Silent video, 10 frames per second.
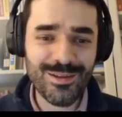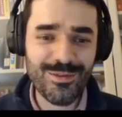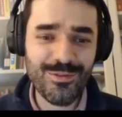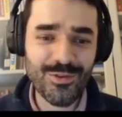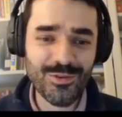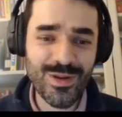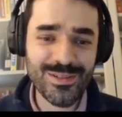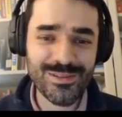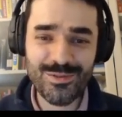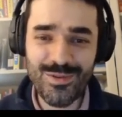The first
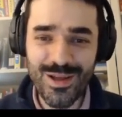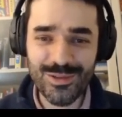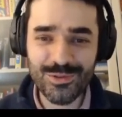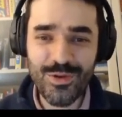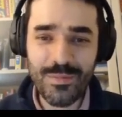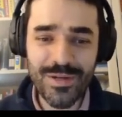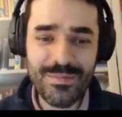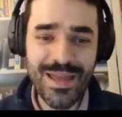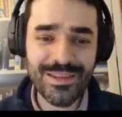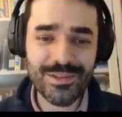one is to drop an
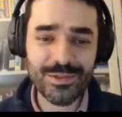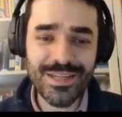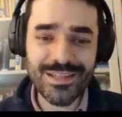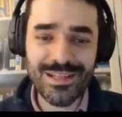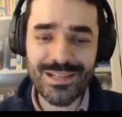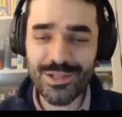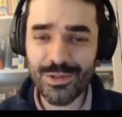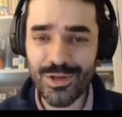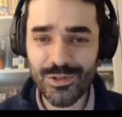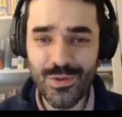email at
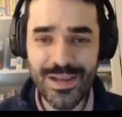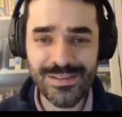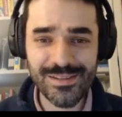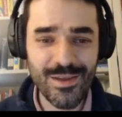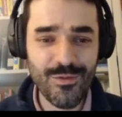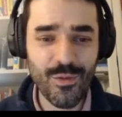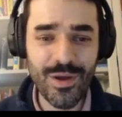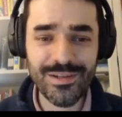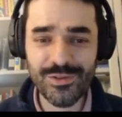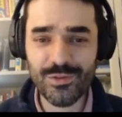contact@linkurious.us. The other
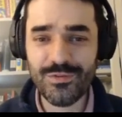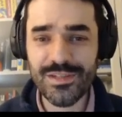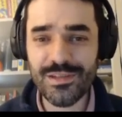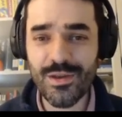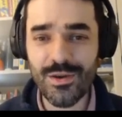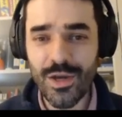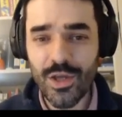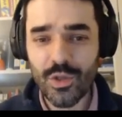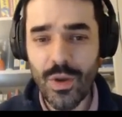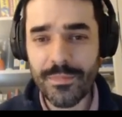one is to visit the
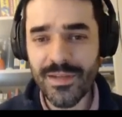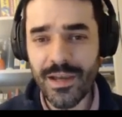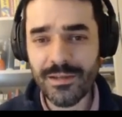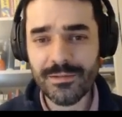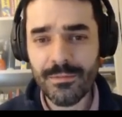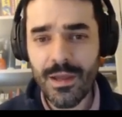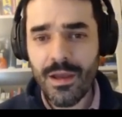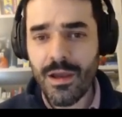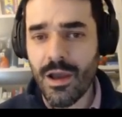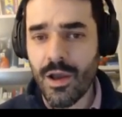website.
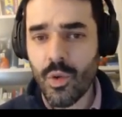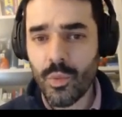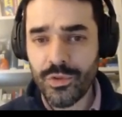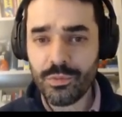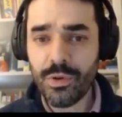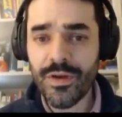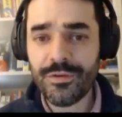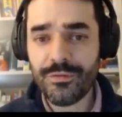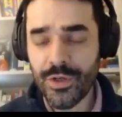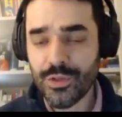We do
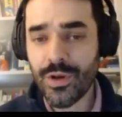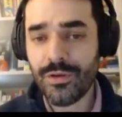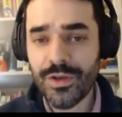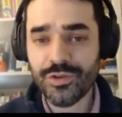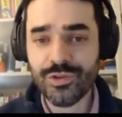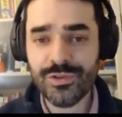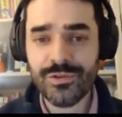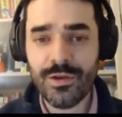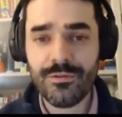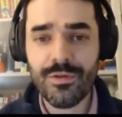provide free trial
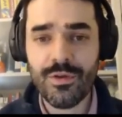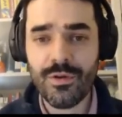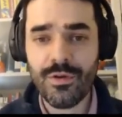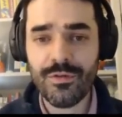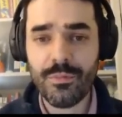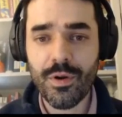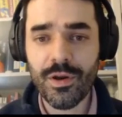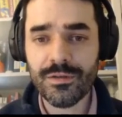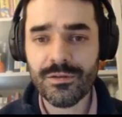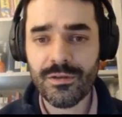versions of the
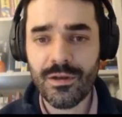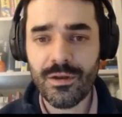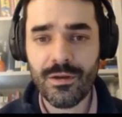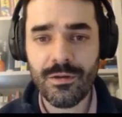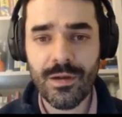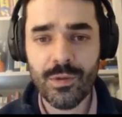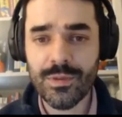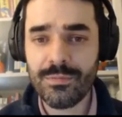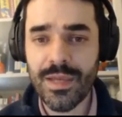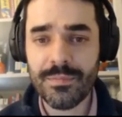product, and
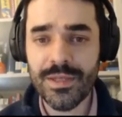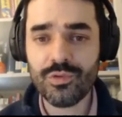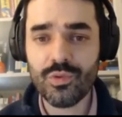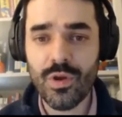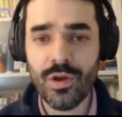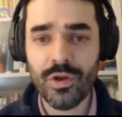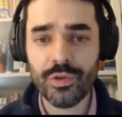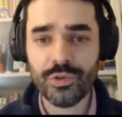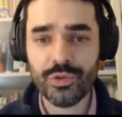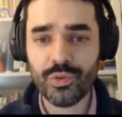we'd be happy
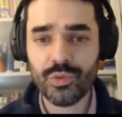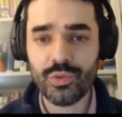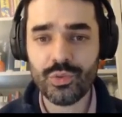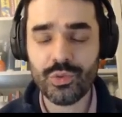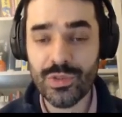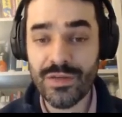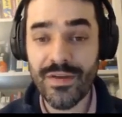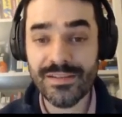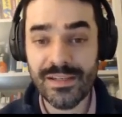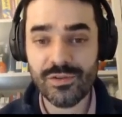to give
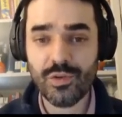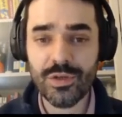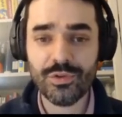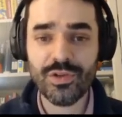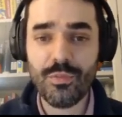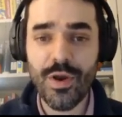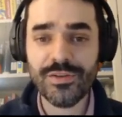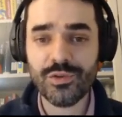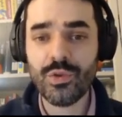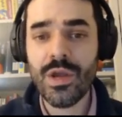access to Linkurious
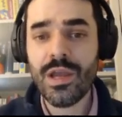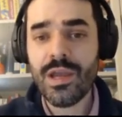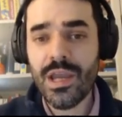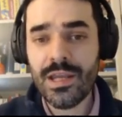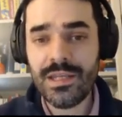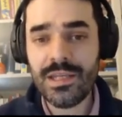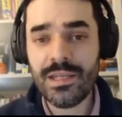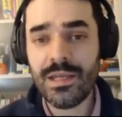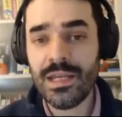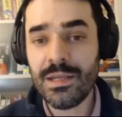Enterprise to
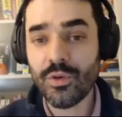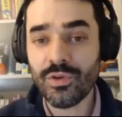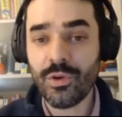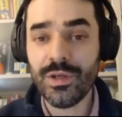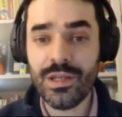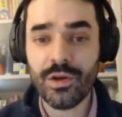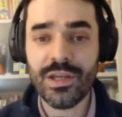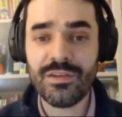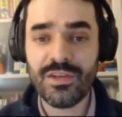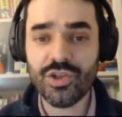any person or any
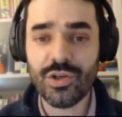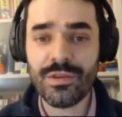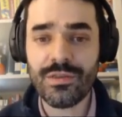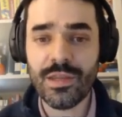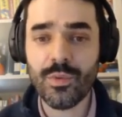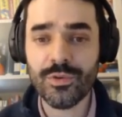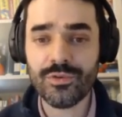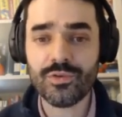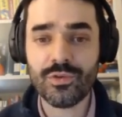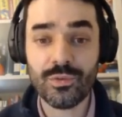organization that
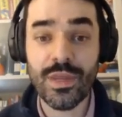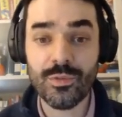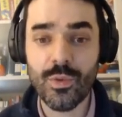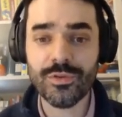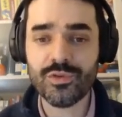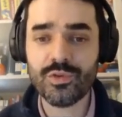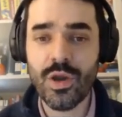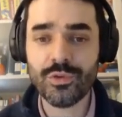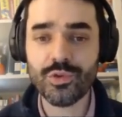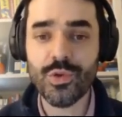wants
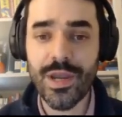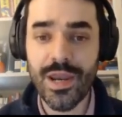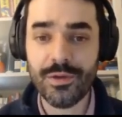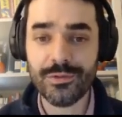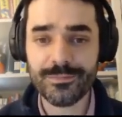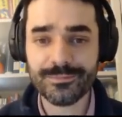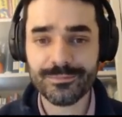to try it out.